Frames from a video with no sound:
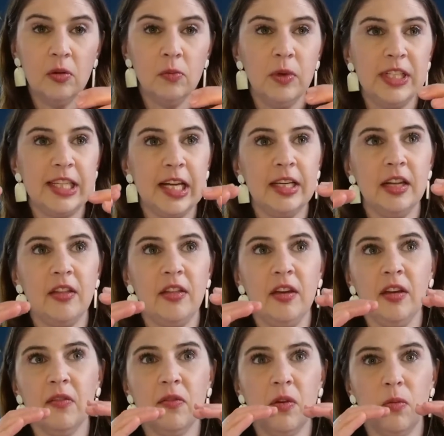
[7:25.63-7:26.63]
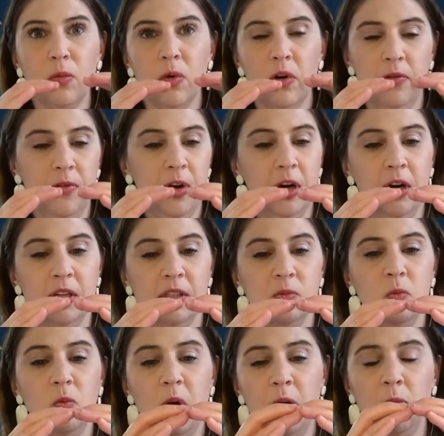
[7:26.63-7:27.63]
We tend to think of the warfare as
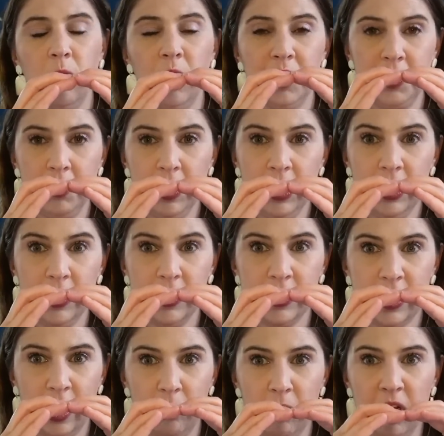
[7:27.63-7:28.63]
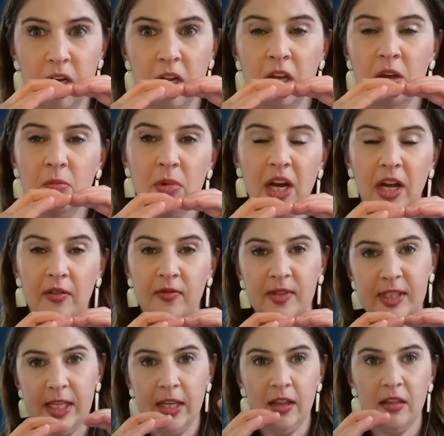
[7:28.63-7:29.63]
when we're doing the assignment, but I've
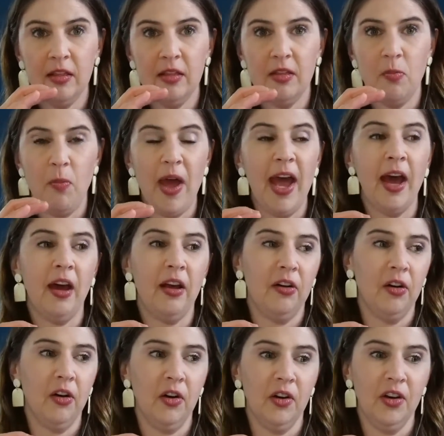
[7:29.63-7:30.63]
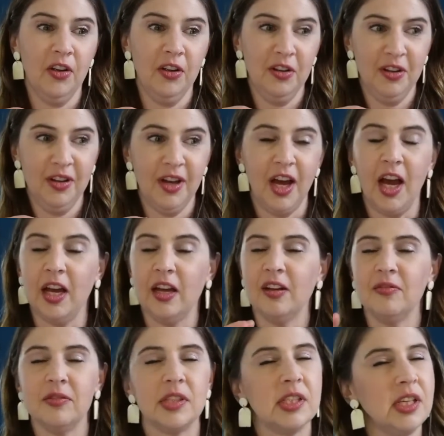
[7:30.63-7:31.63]
seen the pattern I
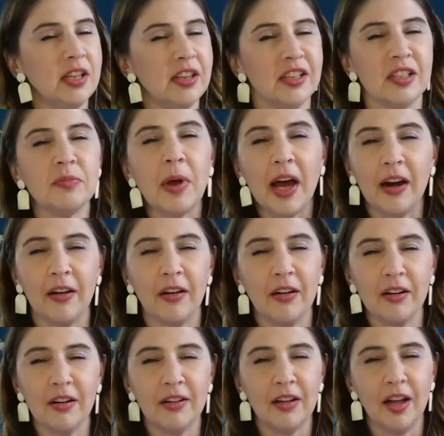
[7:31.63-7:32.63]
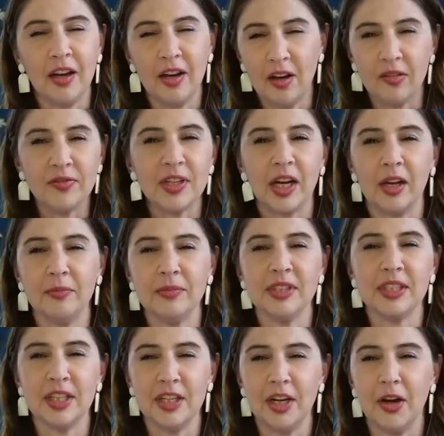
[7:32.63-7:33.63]
have seen this pattern enough times
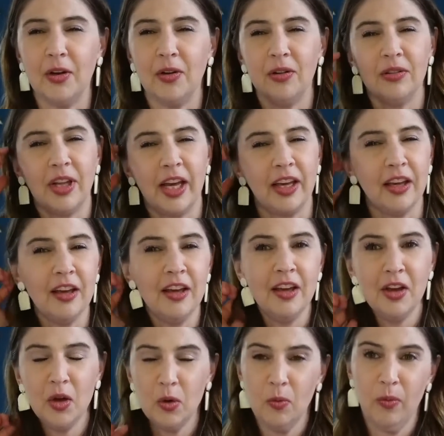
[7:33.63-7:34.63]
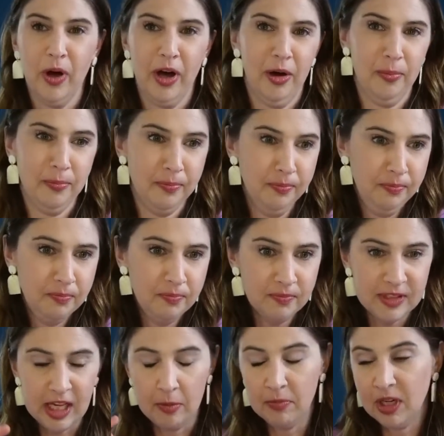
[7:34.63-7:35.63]
to know, like, where
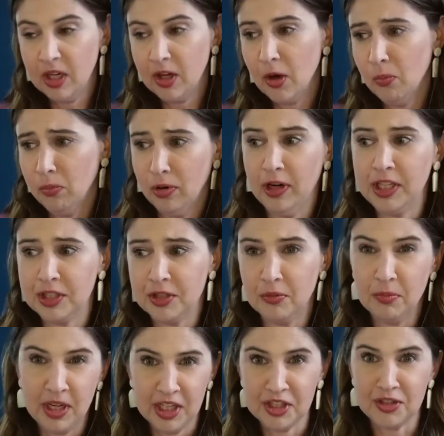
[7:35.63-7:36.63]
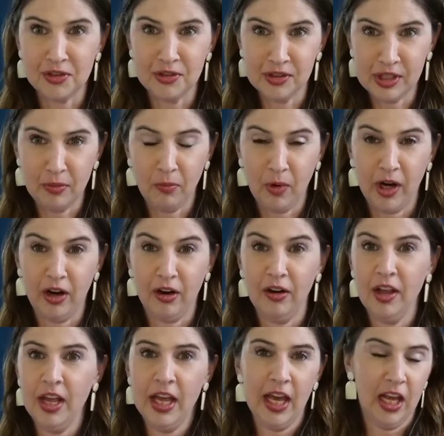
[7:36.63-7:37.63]
say I'm going to go preach or minister somewhere
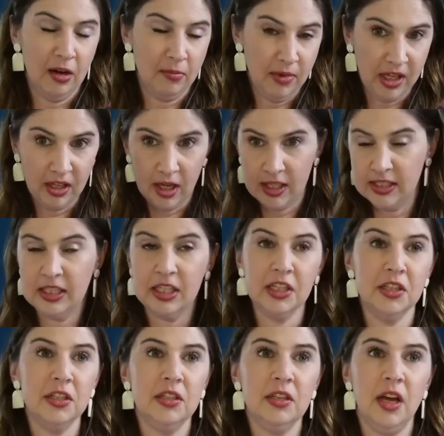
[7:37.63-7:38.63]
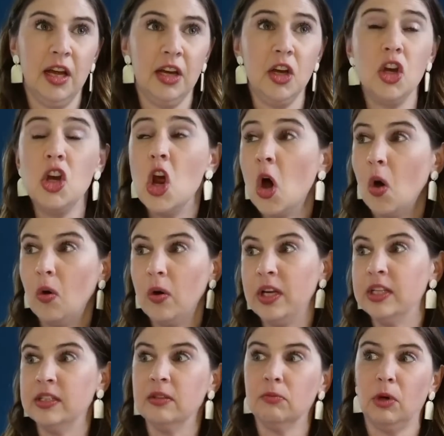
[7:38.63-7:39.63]
and I'm like God's going to I know
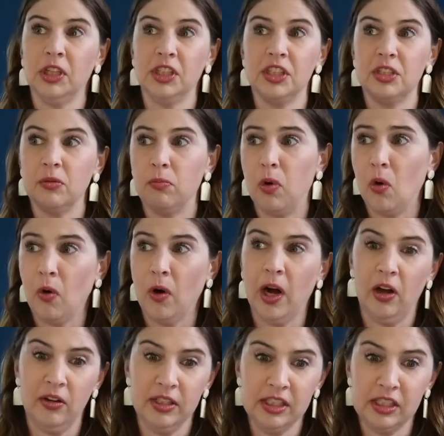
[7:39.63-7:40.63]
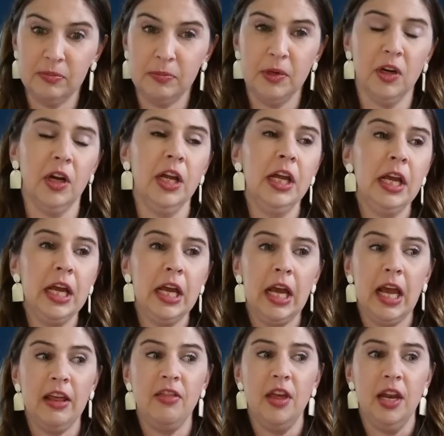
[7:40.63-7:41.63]
he wants to pour out his spirit
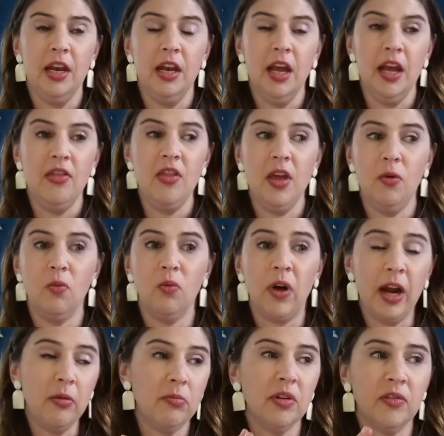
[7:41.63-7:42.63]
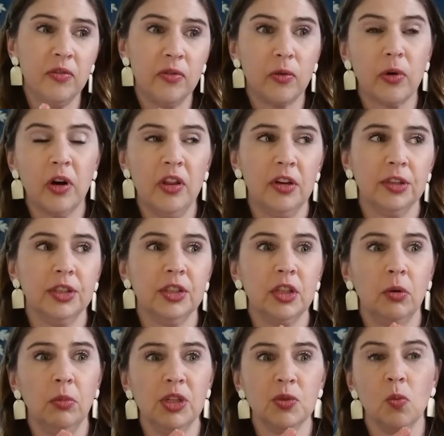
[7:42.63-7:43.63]
and then and then right before there's
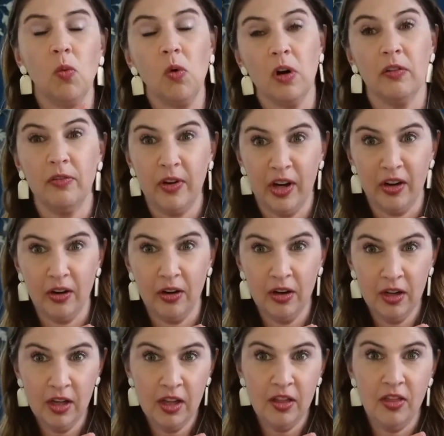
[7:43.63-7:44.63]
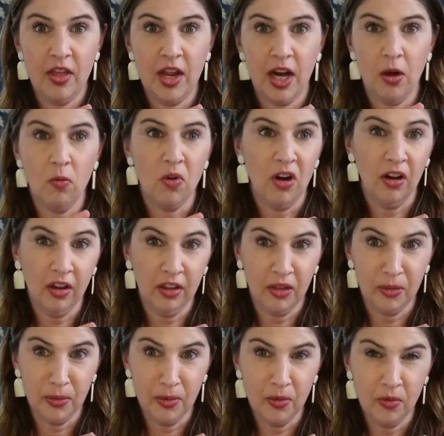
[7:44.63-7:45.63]
so much warfare that I walk
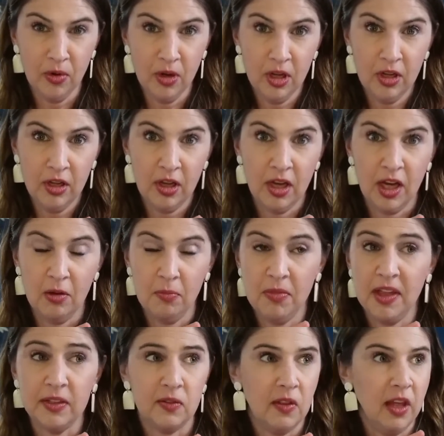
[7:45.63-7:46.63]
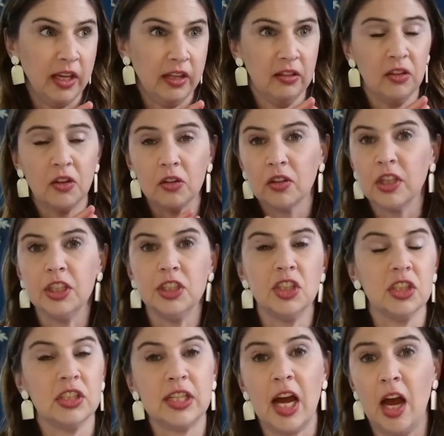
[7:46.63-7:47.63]
through um, that like literally
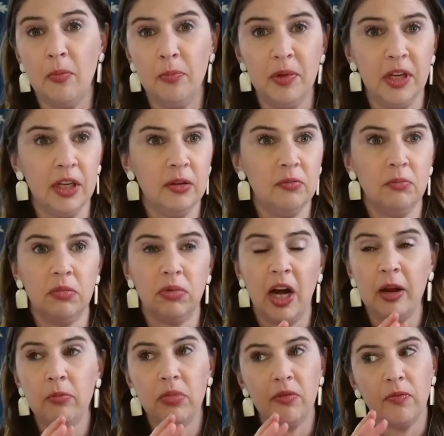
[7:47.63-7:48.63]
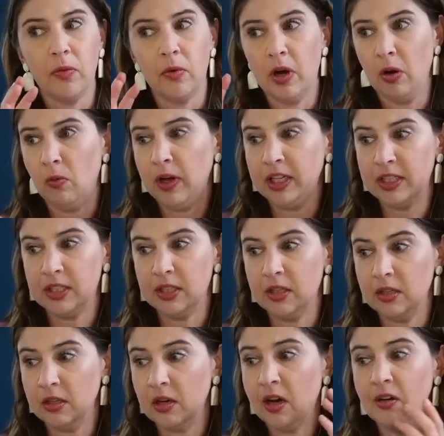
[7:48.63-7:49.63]
just happened right before I went
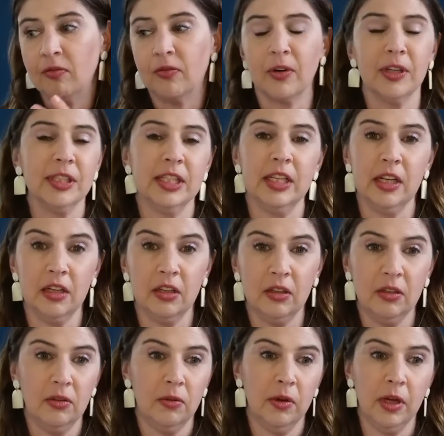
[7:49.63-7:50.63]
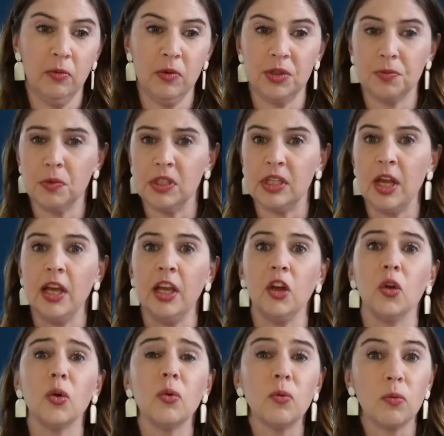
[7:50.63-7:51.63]
to conference in Illinois which was
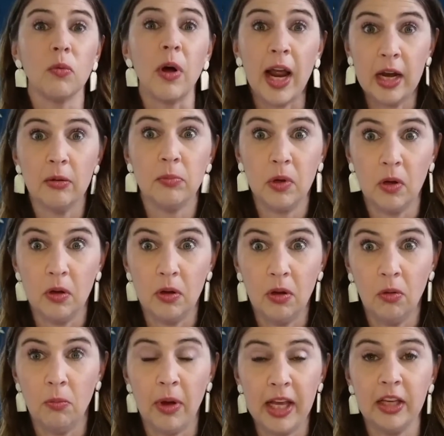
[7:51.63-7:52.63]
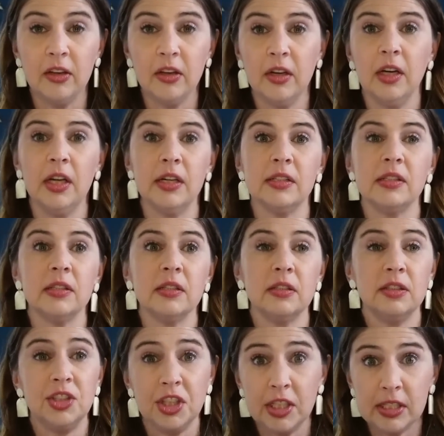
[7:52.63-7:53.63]
incredible oh my goodness
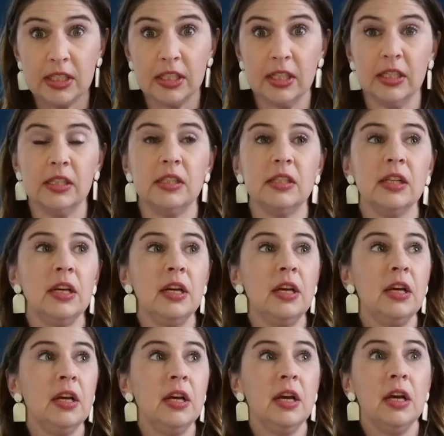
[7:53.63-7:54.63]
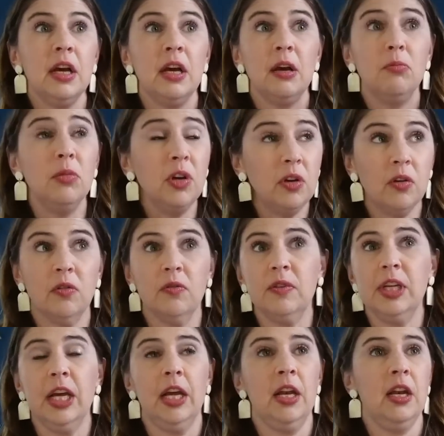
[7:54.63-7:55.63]
Jesus moved
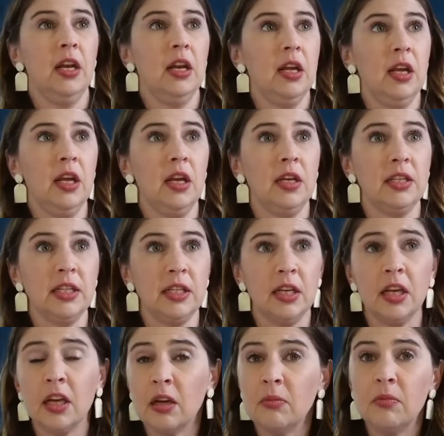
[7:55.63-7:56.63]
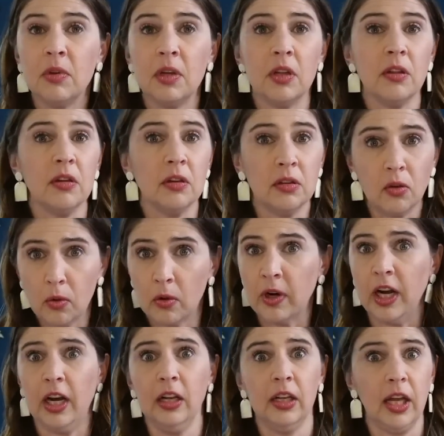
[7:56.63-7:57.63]
and and to him the
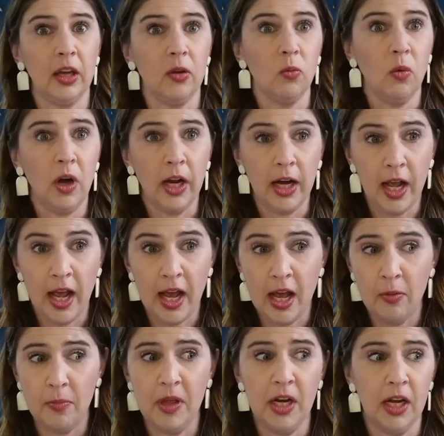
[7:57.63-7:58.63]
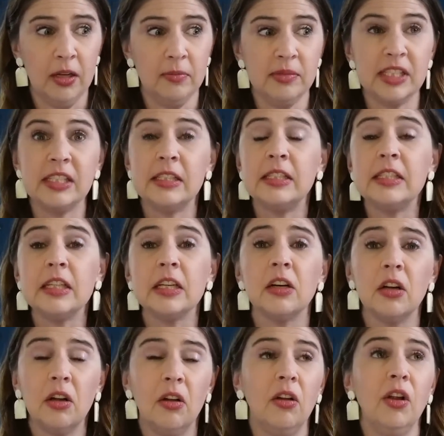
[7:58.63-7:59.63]
glory like what happened I'm
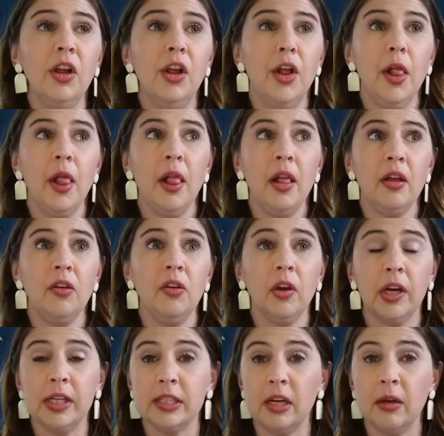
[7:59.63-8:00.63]
still you guys,